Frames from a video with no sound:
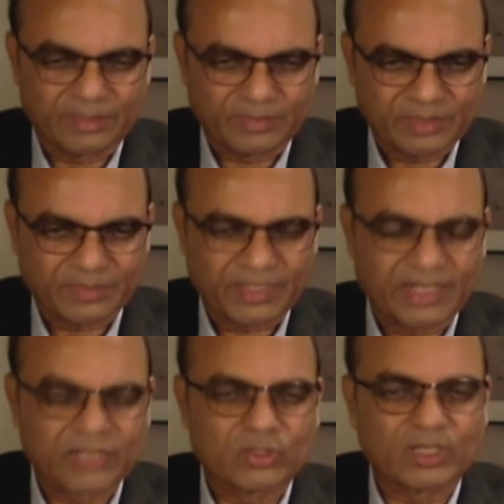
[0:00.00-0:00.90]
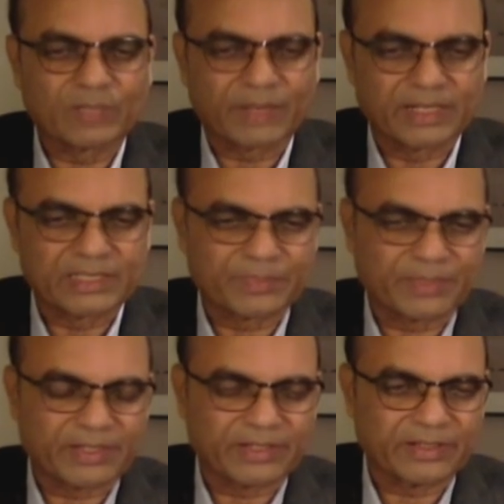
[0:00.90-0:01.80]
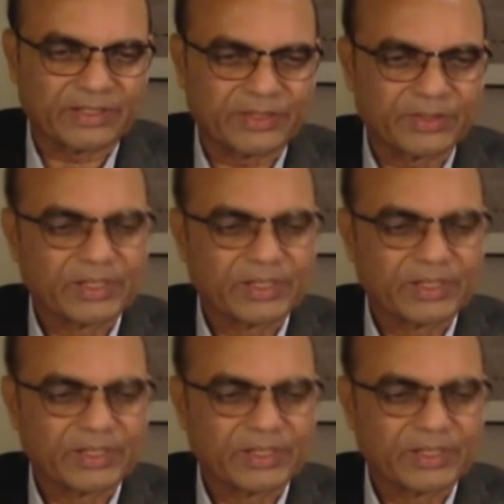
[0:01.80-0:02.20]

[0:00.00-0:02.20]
suppliers who can participate in the